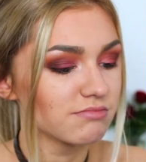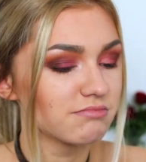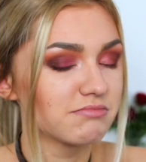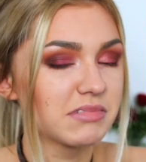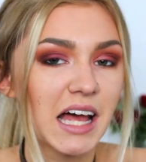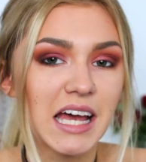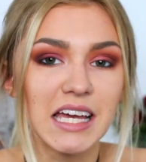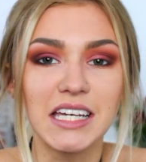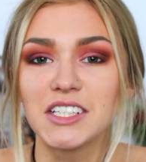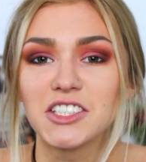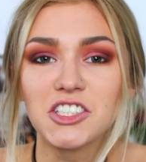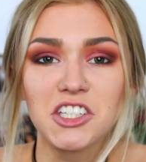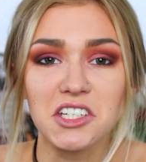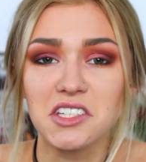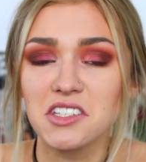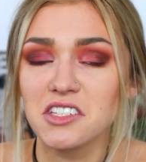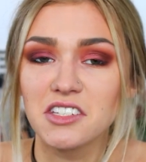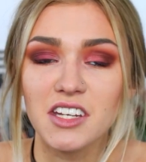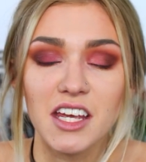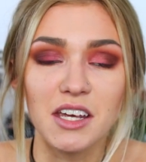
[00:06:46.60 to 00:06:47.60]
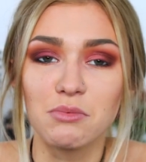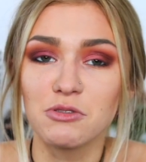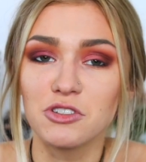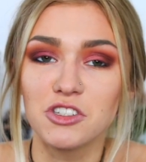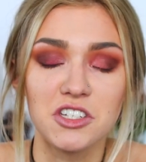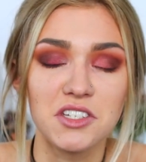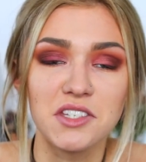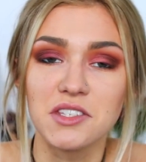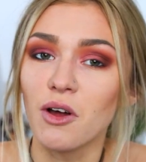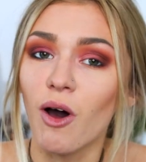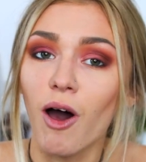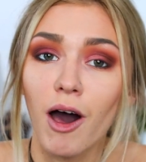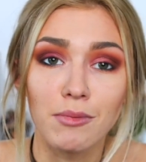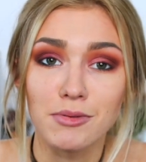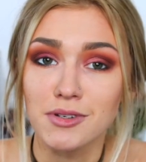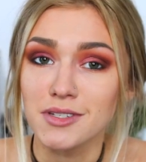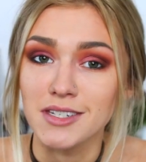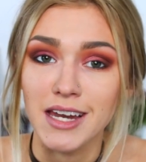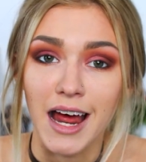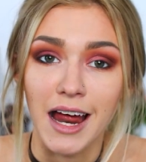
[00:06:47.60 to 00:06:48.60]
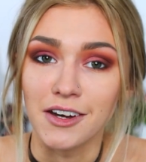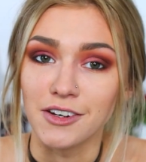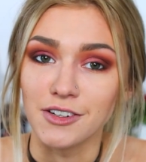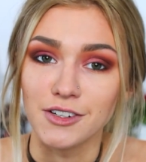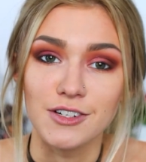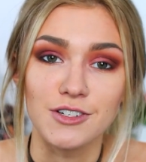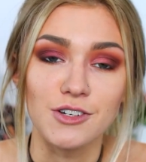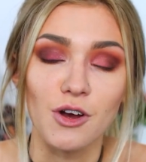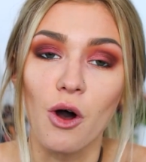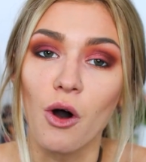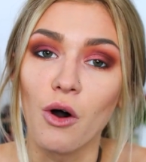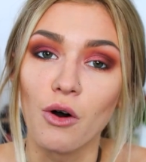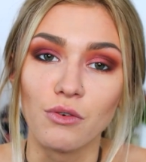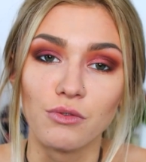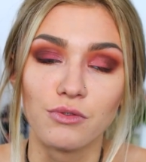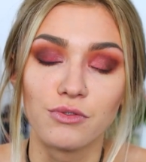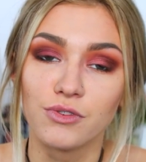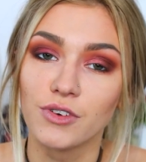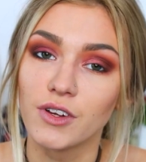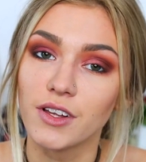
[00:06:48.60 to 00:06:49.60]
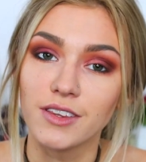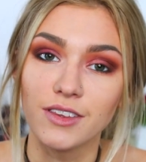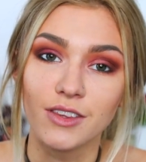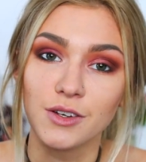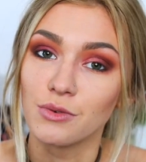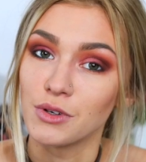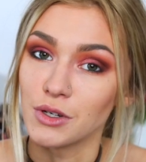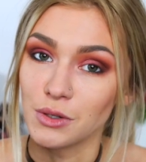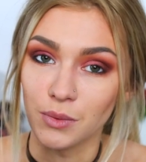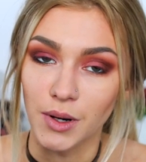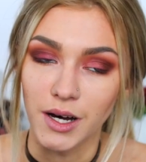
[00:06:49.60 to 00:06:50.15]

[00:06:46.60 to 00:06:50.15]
like just it was just not up to standard of the real